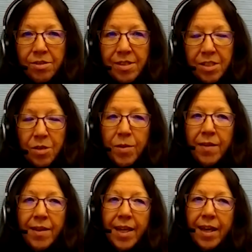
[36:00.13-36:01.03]
system,
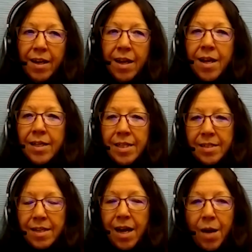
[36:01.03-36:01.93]

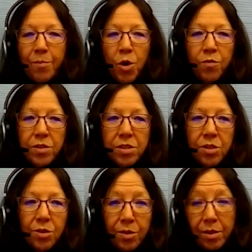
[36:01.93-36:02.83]
does it hop over
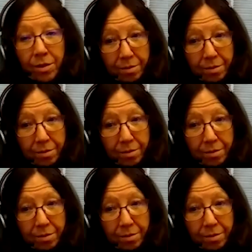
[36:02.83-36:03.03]
to